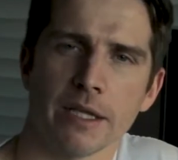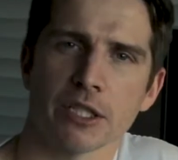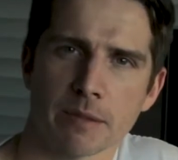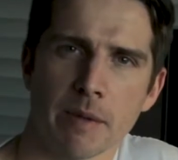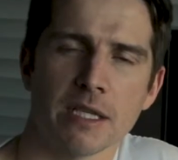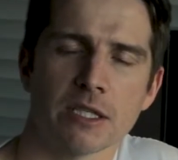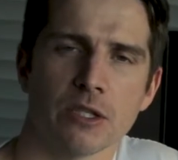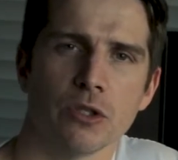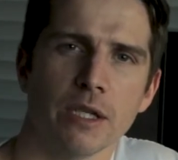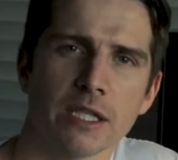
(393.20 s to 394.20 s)
It just means
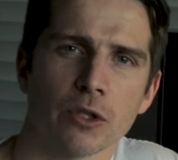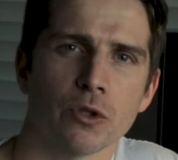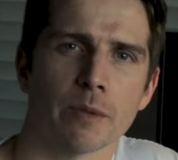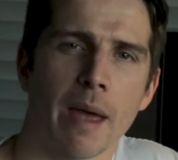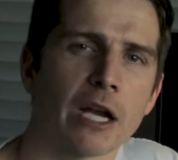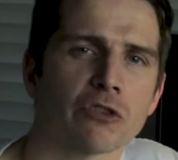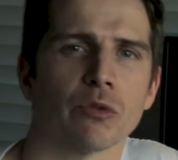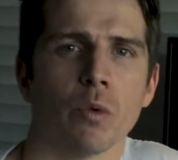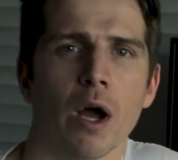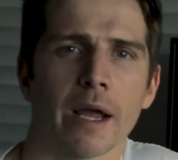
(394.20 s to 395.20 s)
you need to do some extra
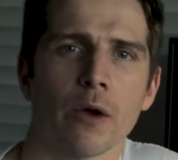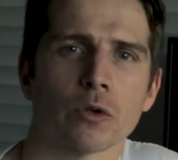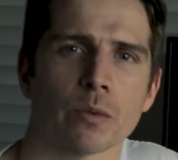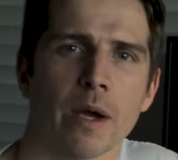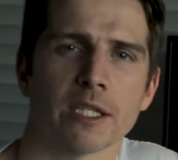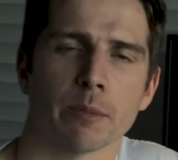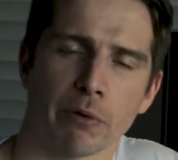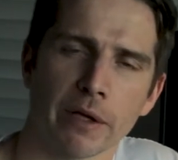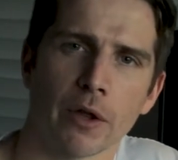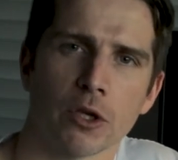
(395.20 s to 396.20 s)
work elsewhere to
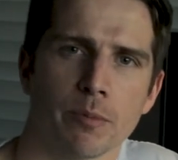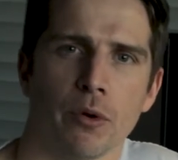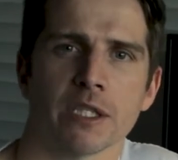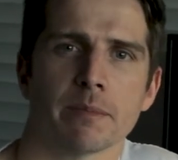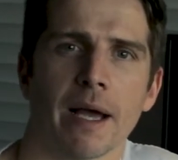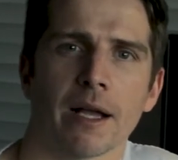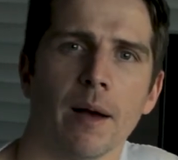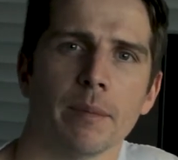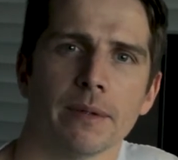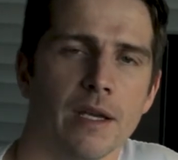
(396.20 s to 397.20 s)
bring those points back
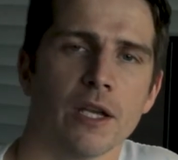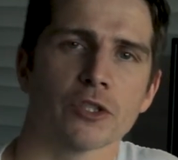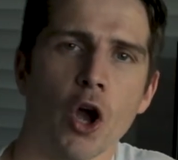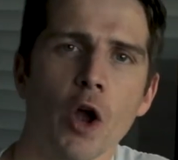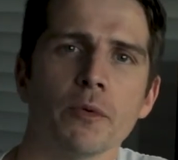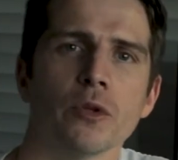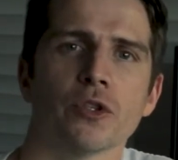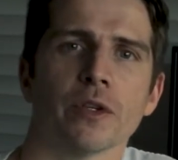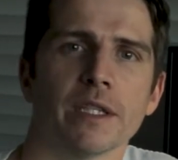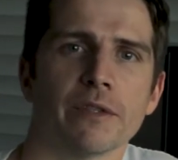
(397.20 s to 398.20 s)
up. So I hope you
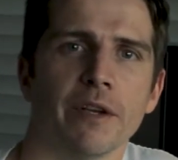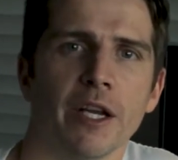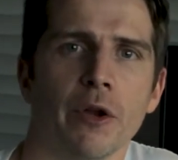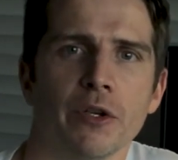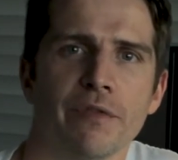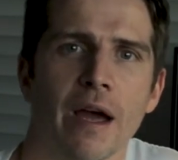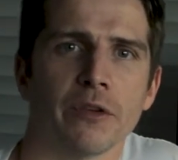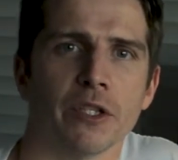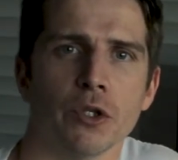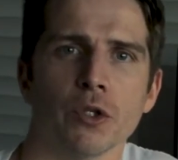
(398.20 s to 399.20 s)
enjoyed this video and you
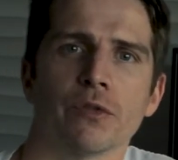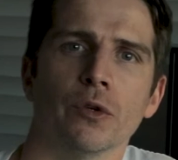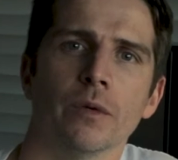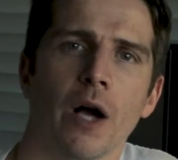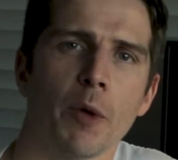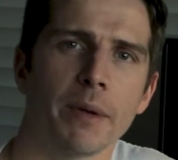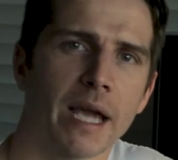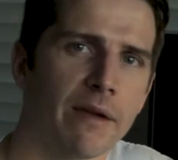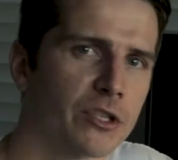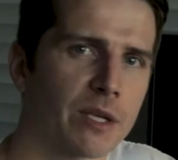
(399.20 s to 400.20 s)
found it useful. I hope it
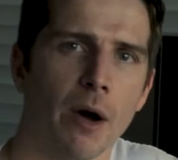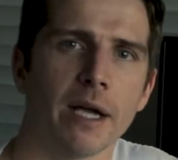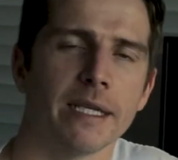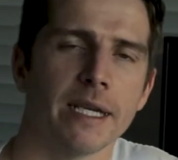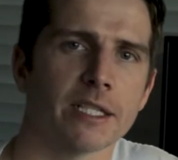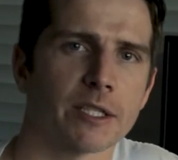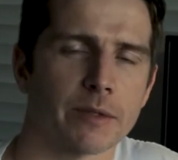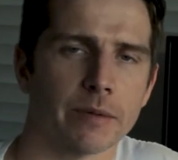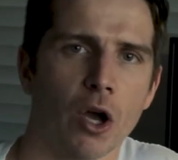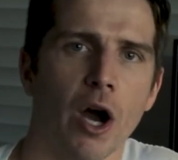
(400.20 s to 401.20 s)
gave you some ideas and
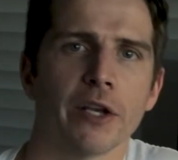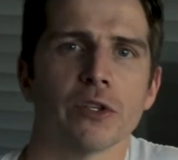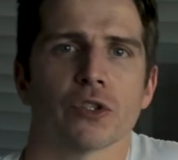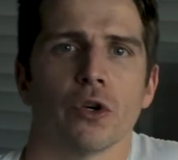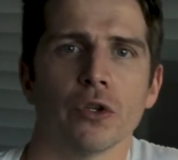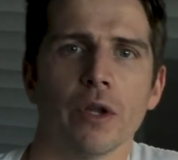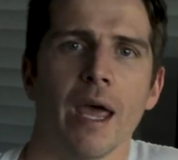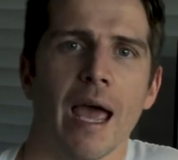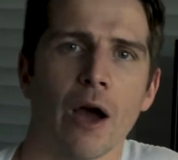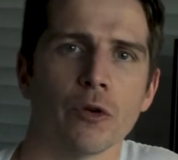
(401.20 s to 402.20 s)
some guidance on
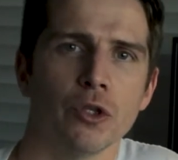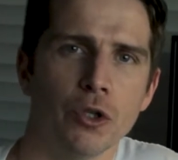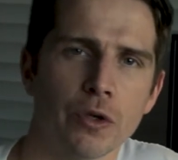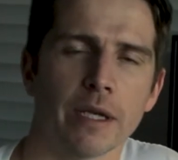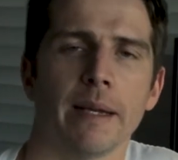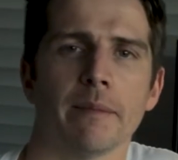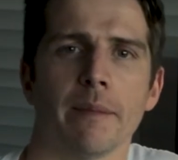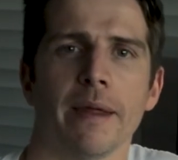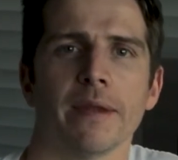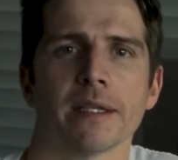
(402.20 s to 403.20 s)
how you can
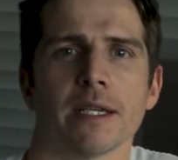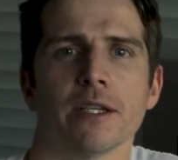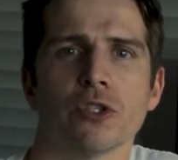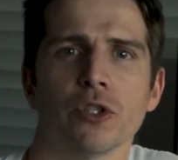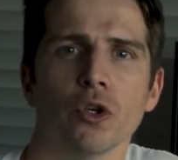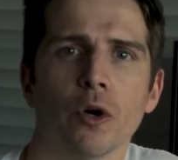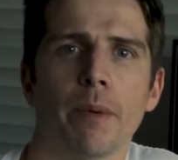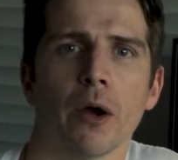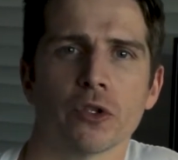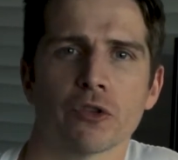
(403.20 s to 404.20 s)
implement this into your
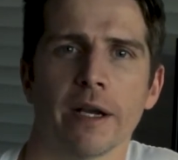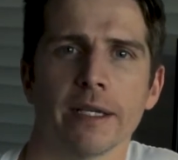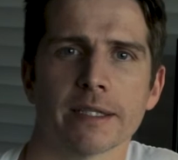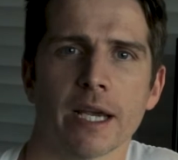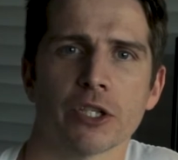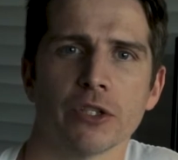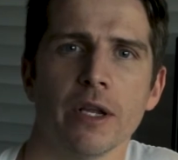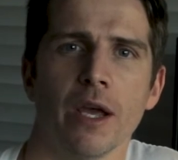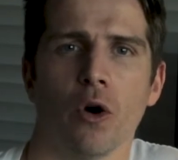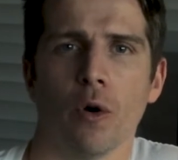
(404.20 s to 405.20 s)
post-training session
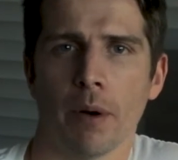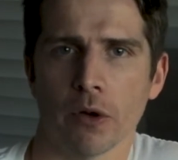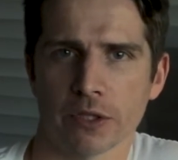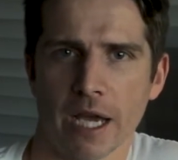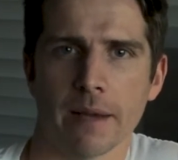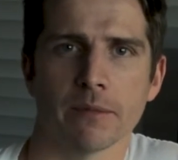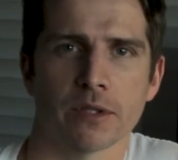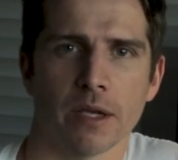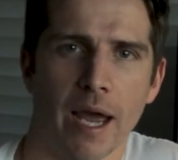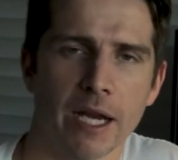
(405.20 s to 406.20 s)
or post-games
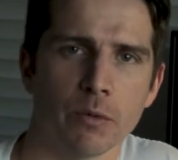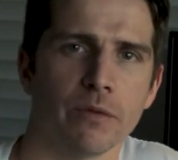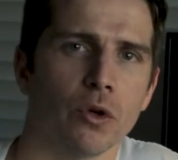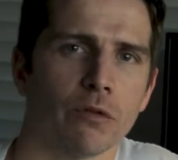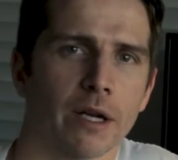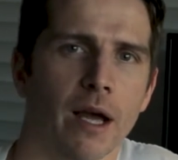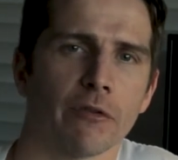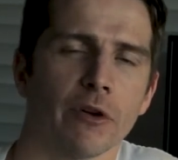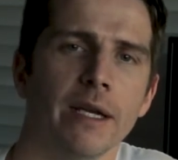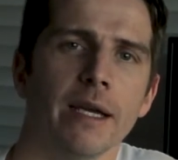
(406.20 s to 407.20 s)
to aid with your
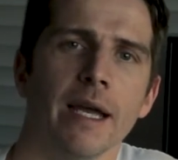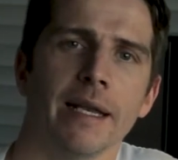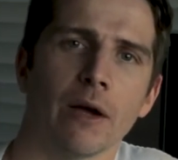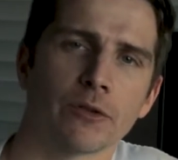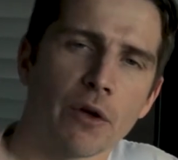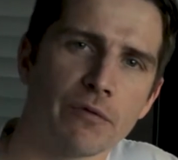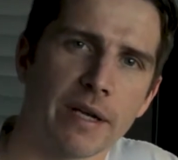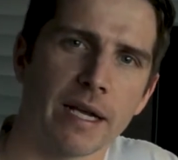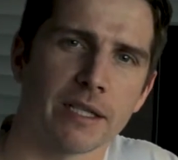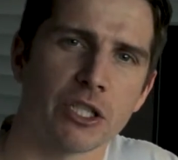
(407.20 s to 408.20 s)
recovery. Now, don't
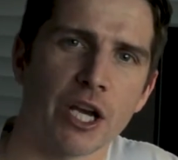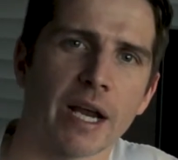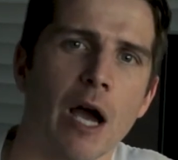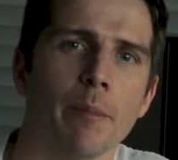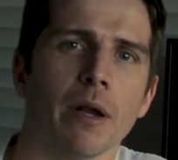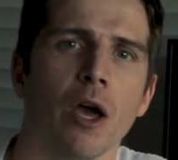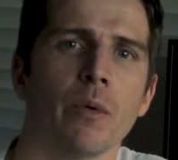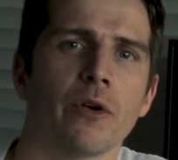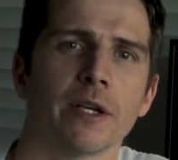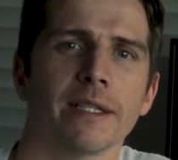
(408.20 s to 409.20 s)
forget to check out below.
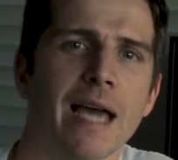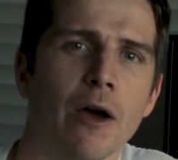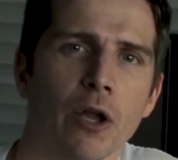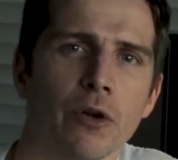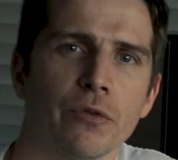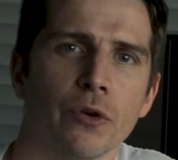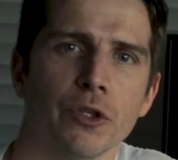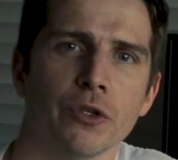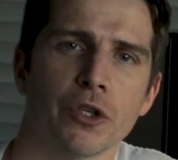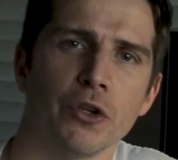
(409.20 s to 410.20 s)
We've got a download for
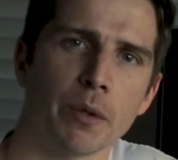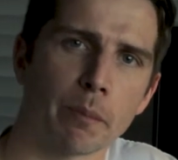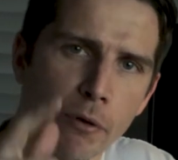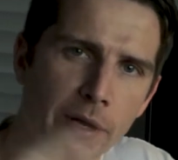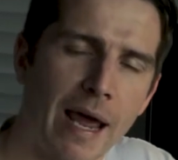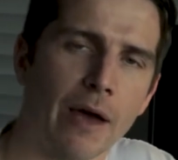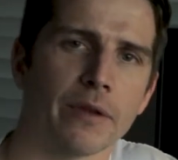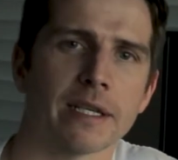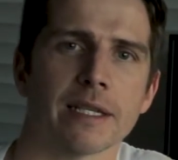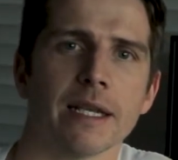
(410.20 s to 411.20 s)
you so you can print out
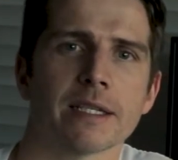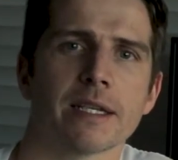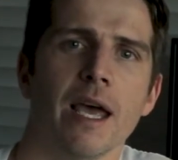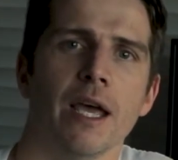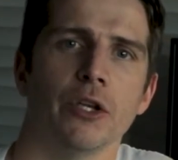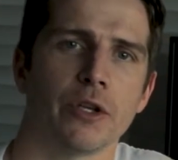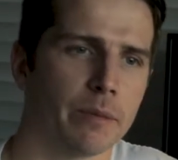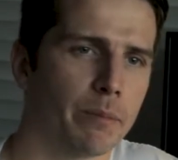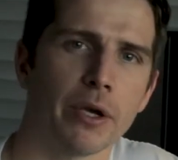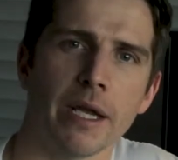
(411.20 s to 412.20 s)
this list. You
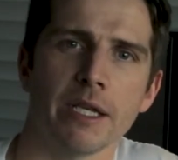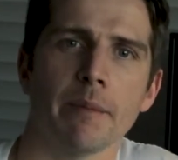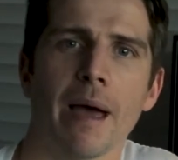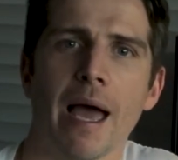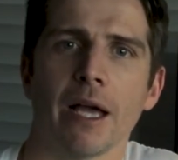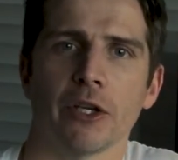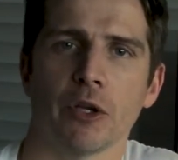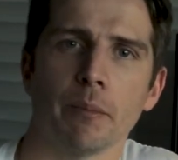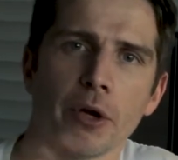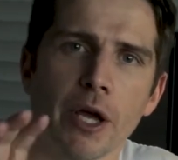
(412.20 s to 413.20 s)
can put it in your bag, you
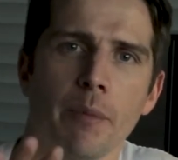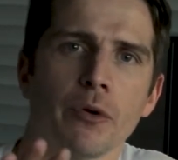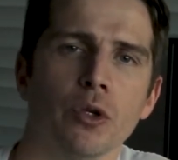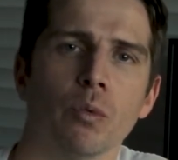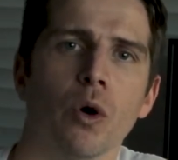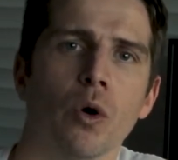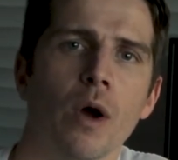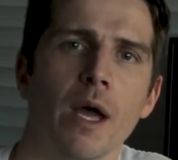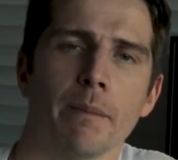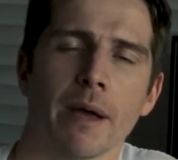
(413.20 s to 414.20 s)
can put it up on your wall.
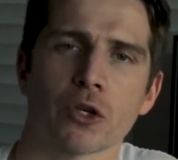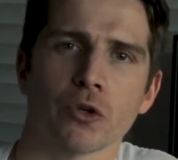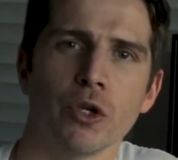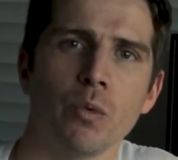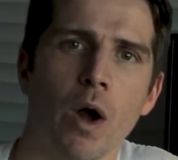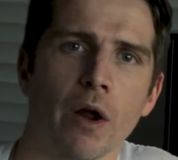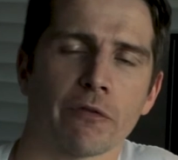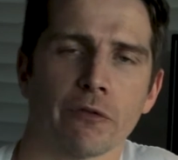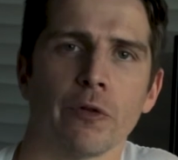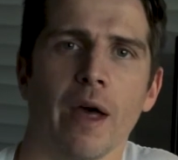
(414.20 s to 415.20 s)
Make sure you work
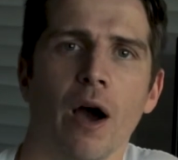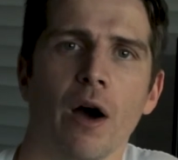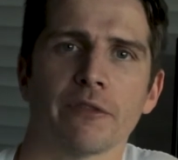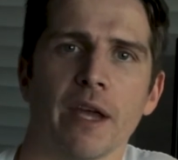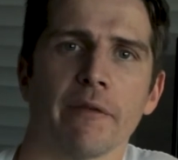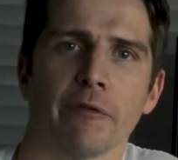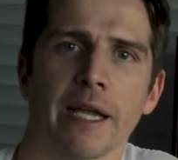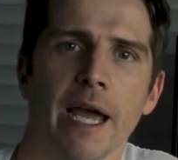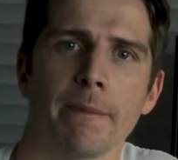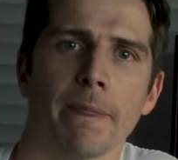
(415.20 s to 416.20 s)
through that after every
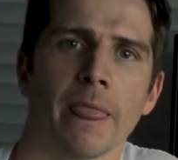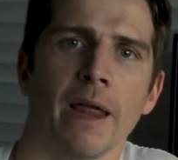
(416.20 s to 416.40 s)
game.